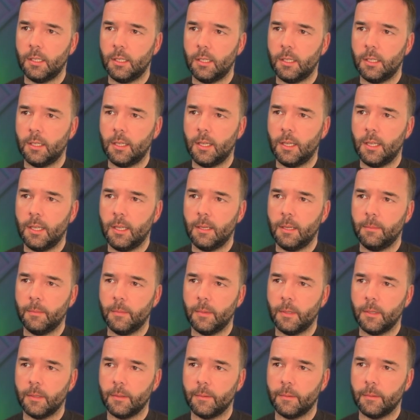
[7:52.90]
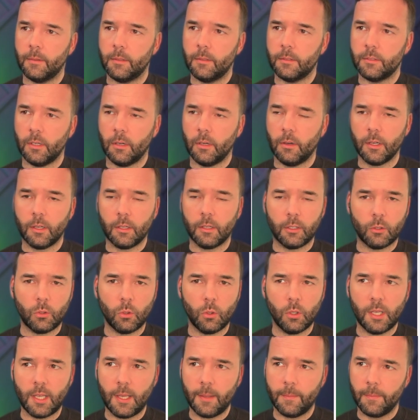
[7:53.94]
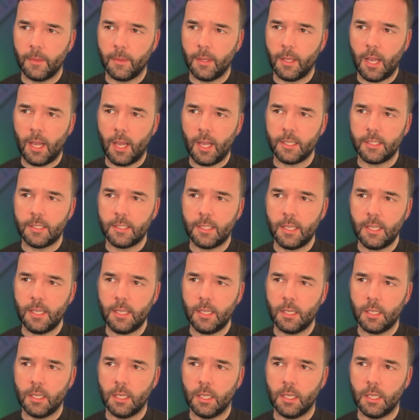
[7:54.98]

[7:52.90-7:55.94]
I'm going to call it ID.